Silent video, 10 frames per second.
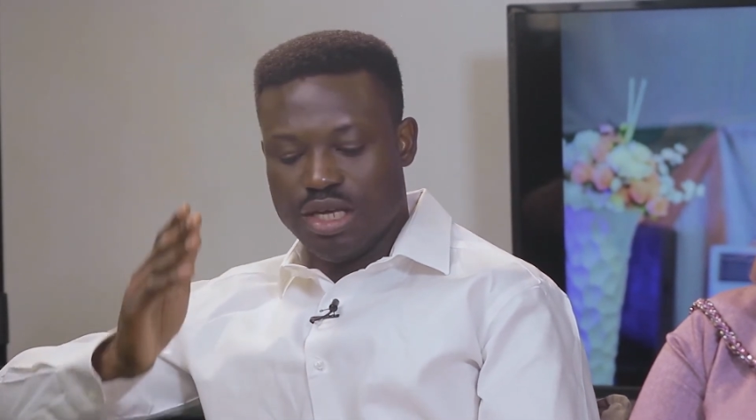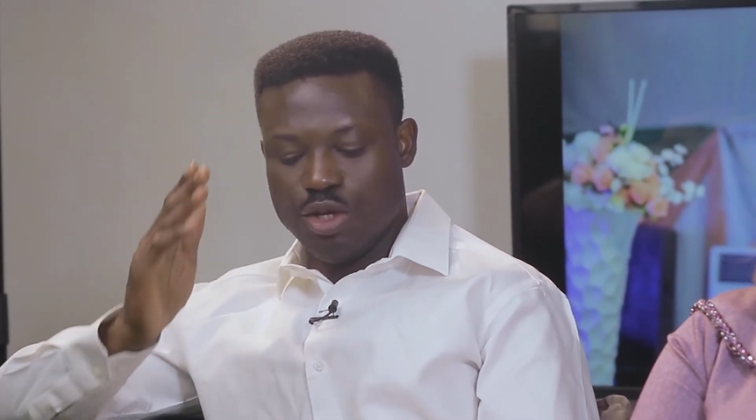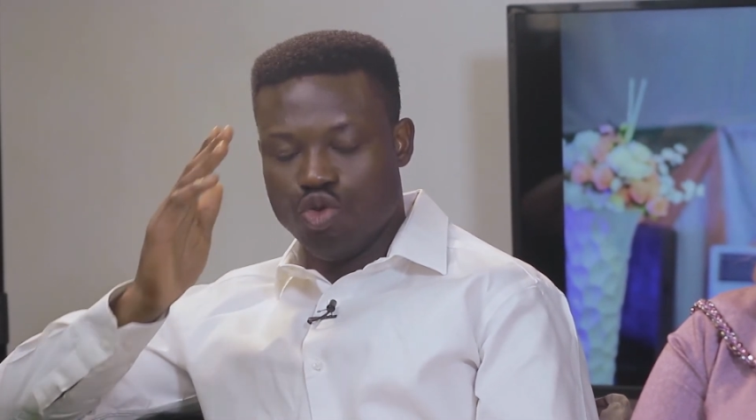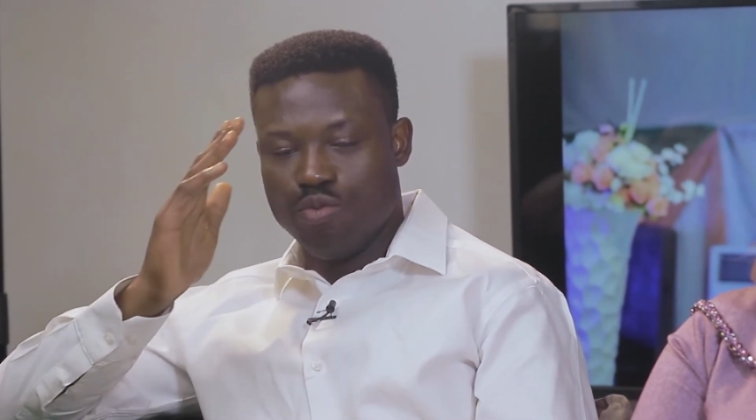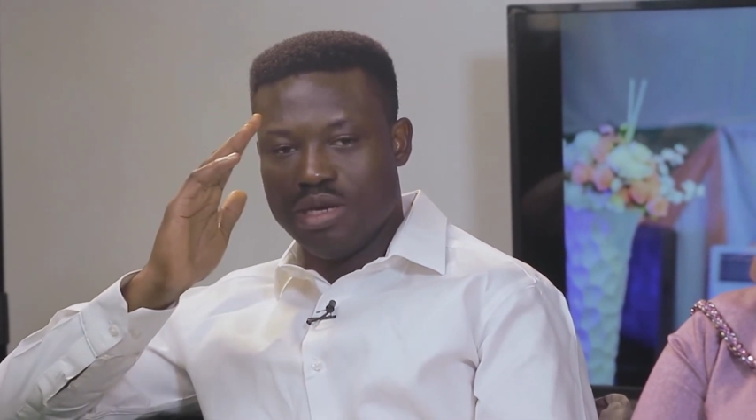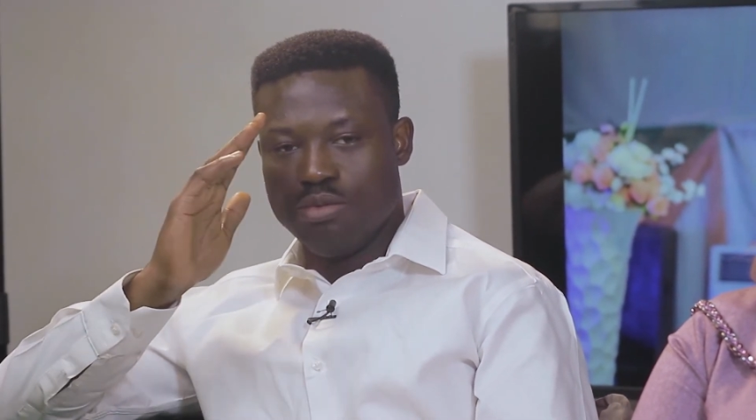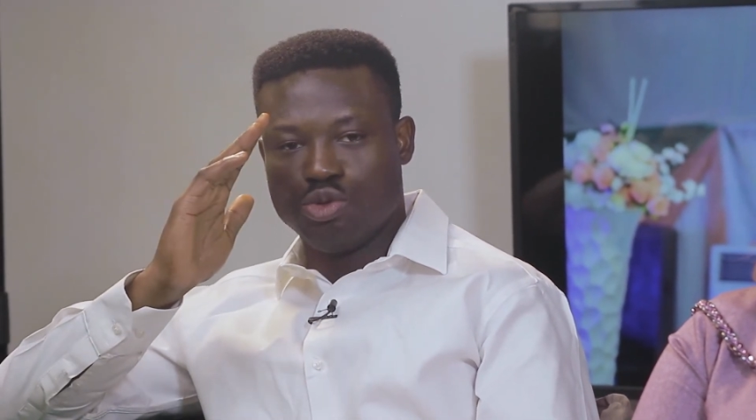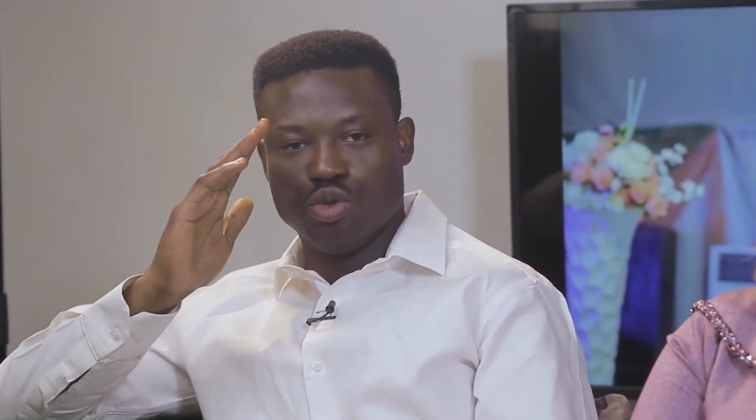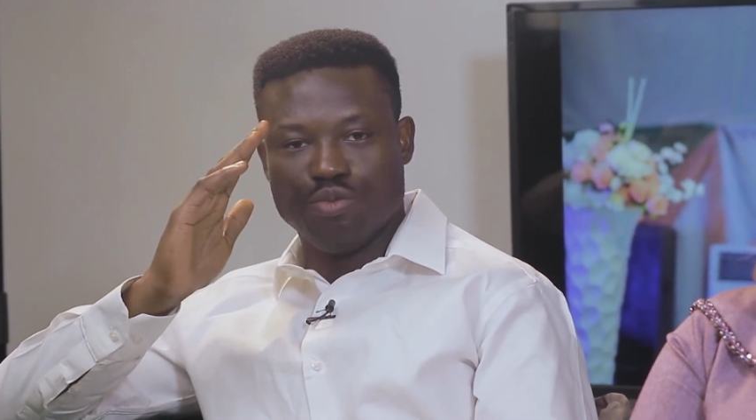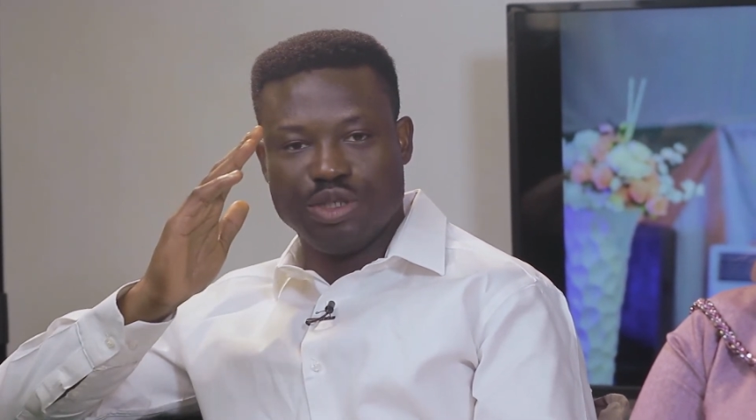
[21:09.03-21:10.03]
You won't be able
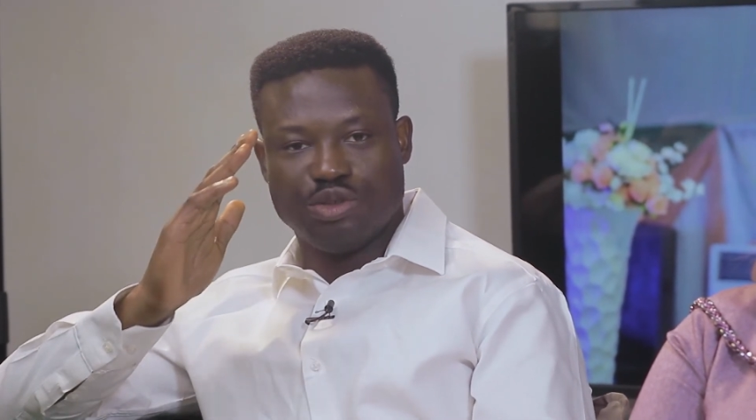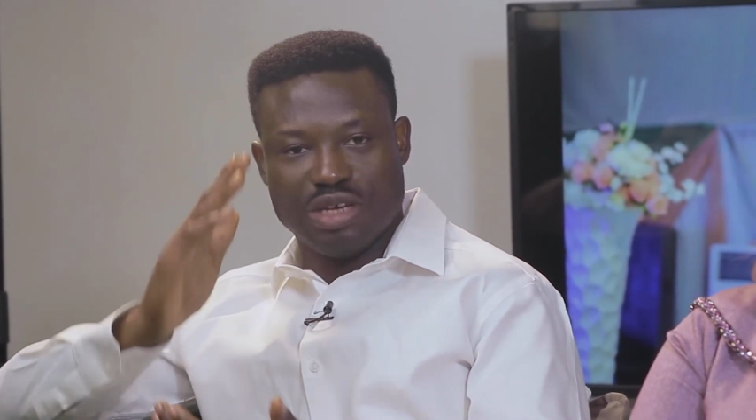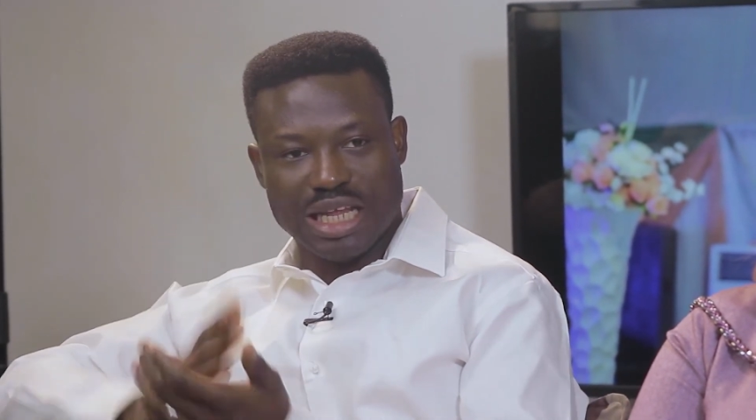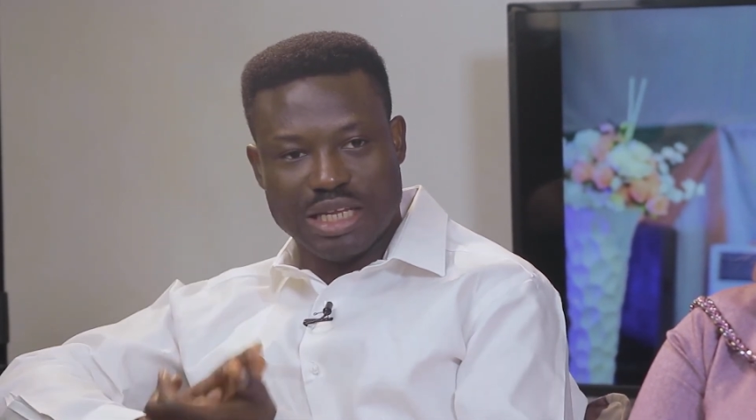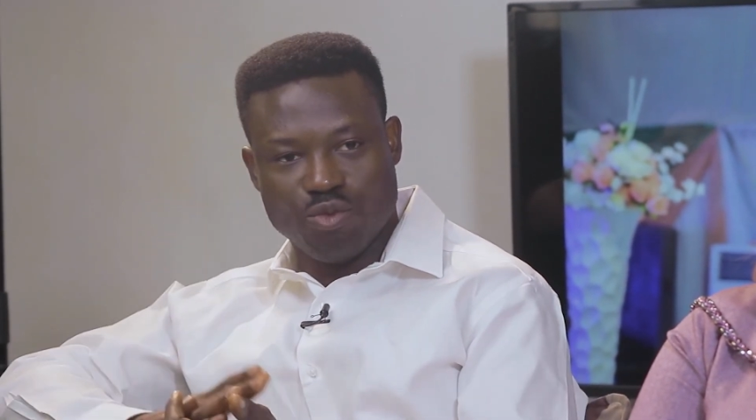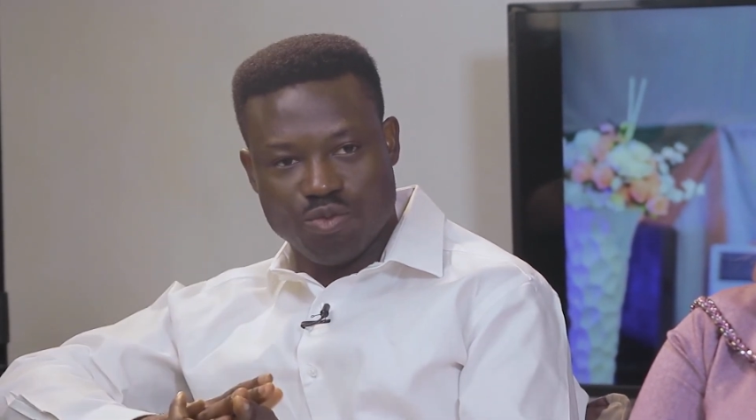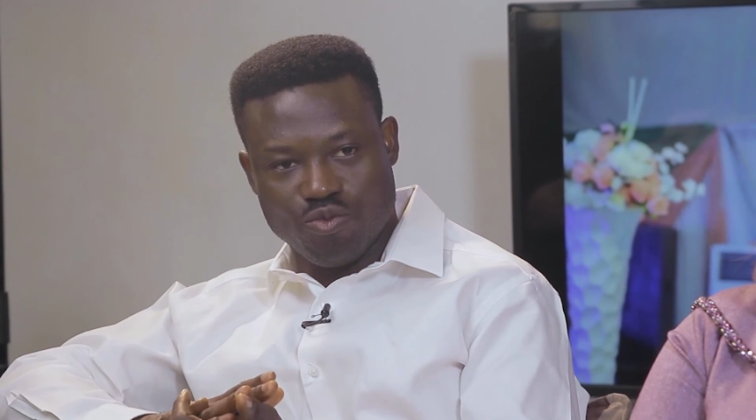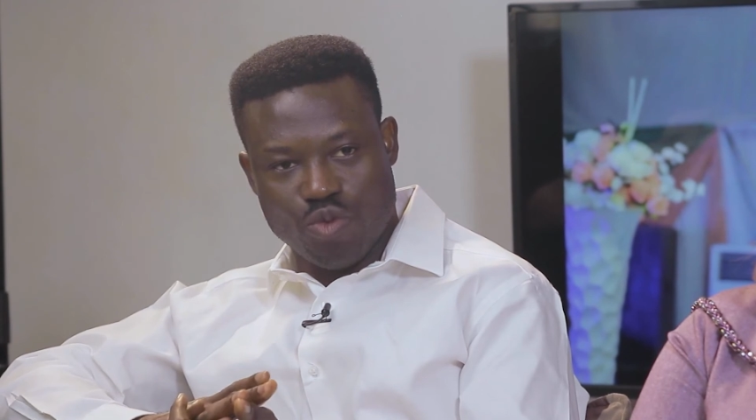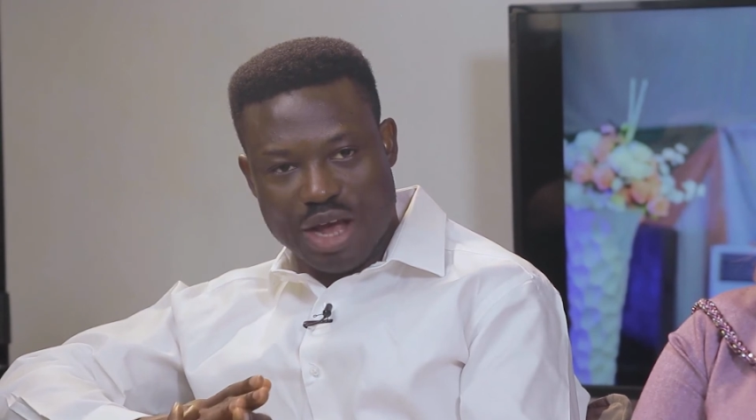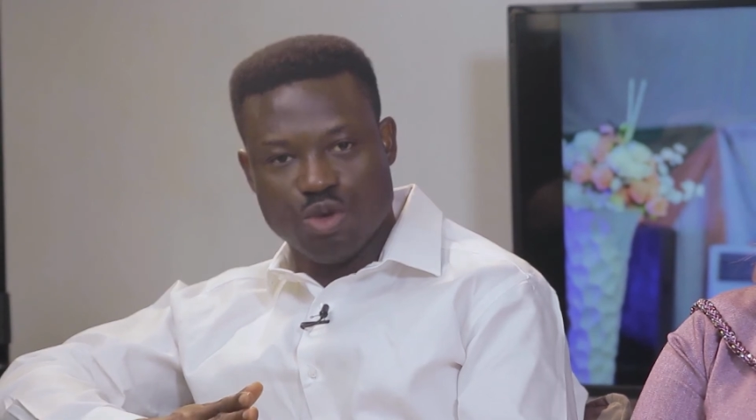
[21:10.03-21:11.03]
to be together
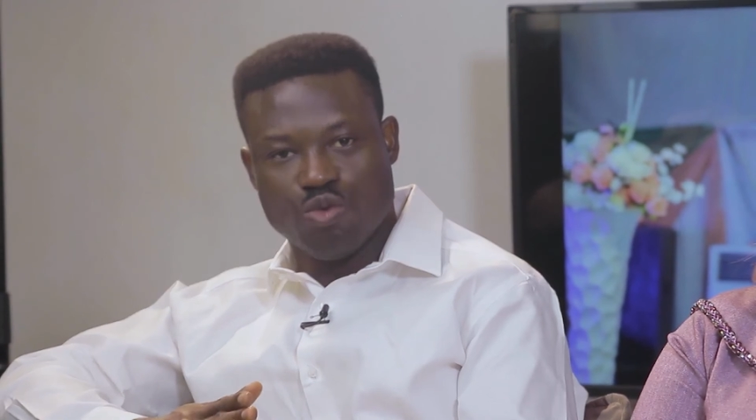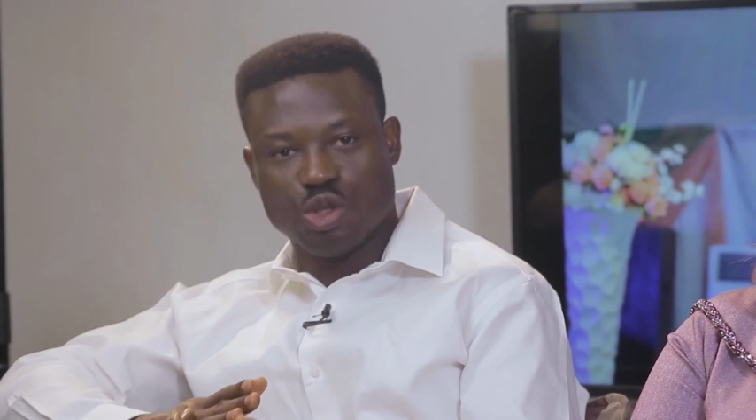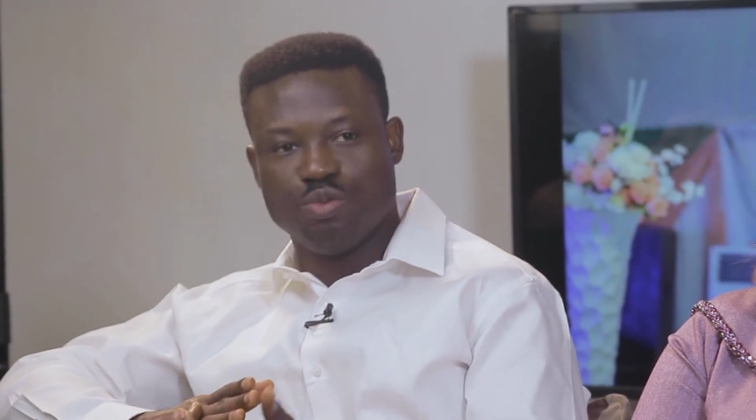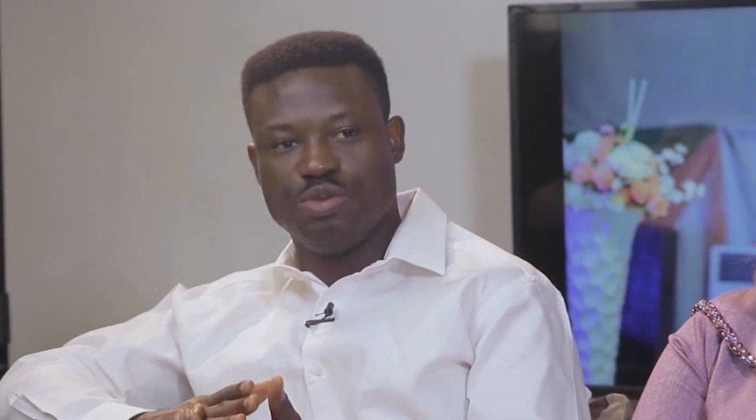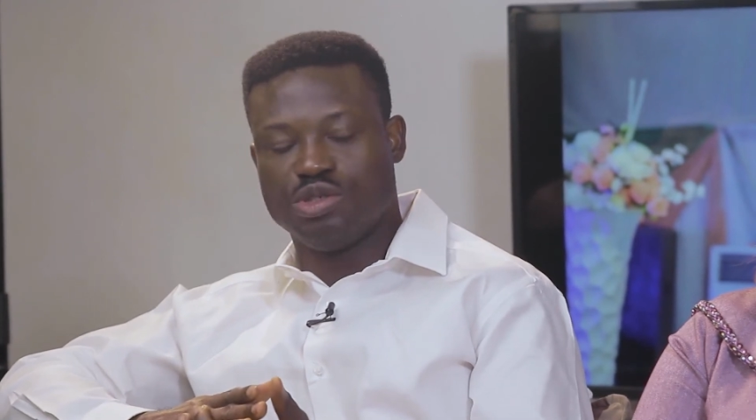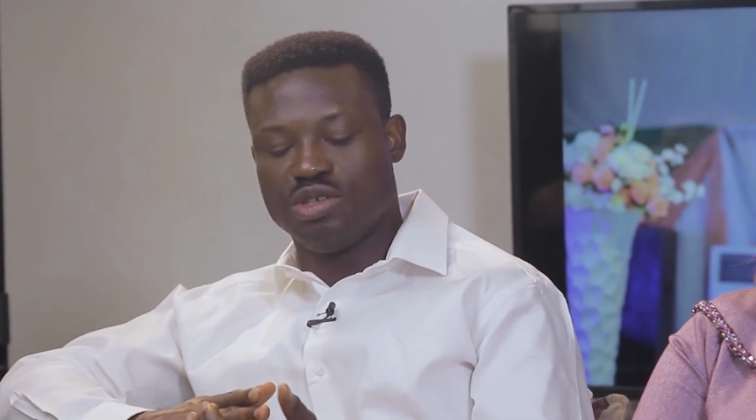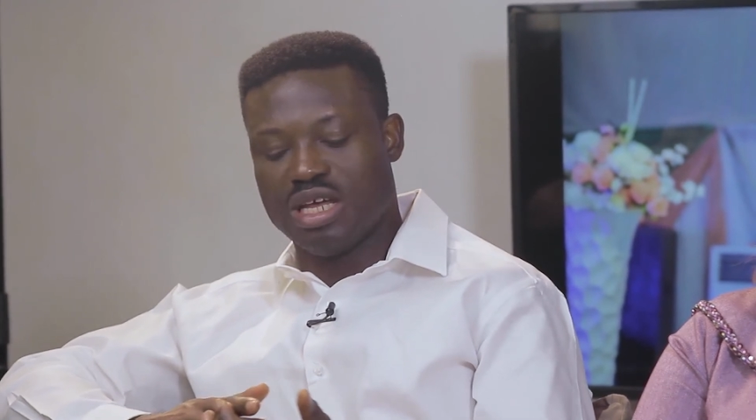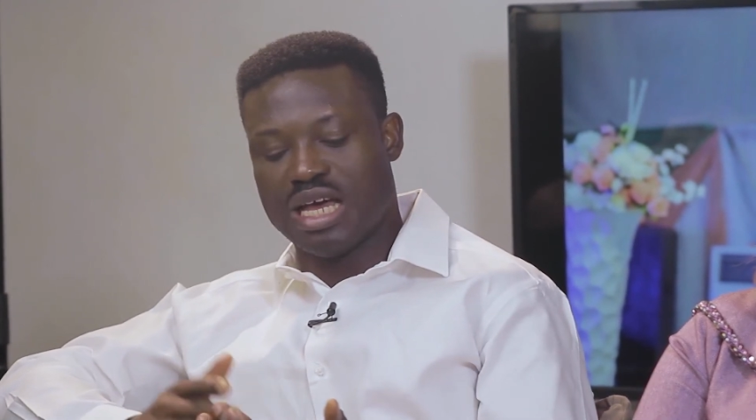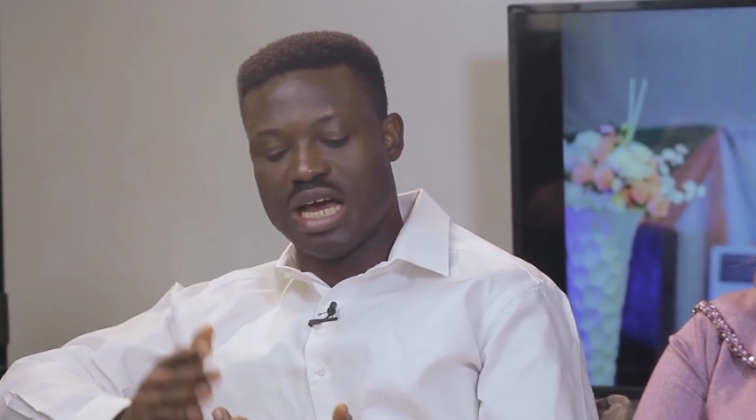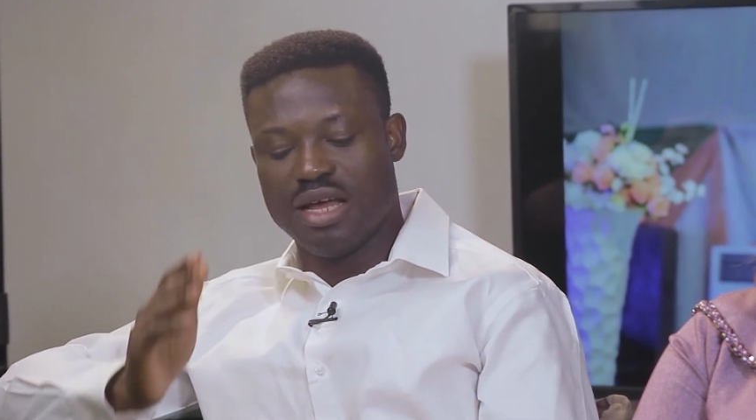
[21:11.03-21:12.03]
when you want to be
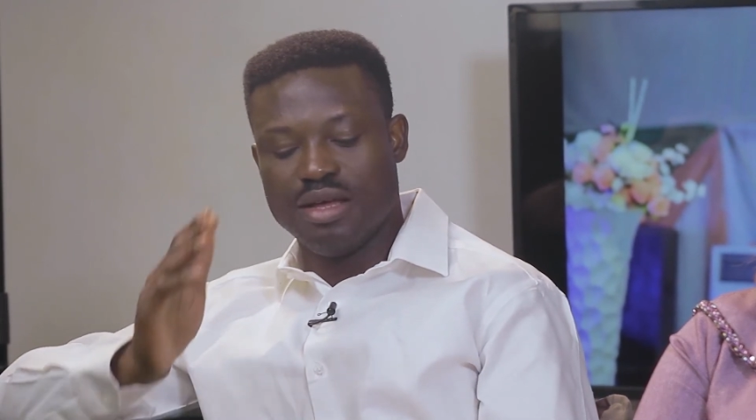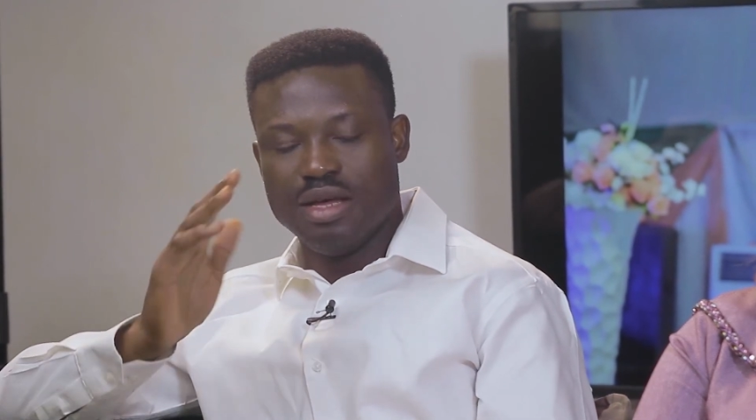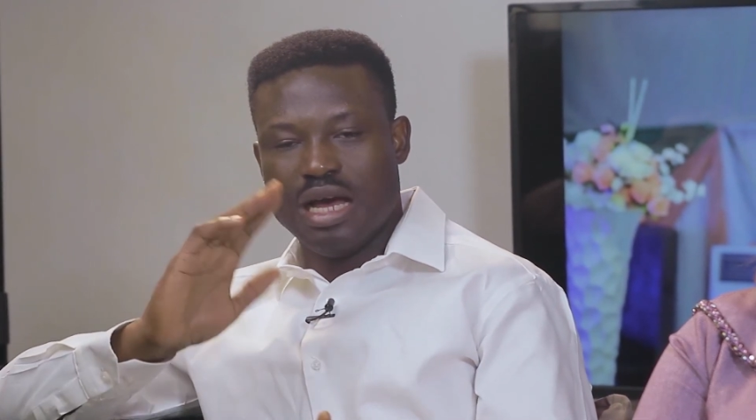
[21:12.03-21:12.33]
together.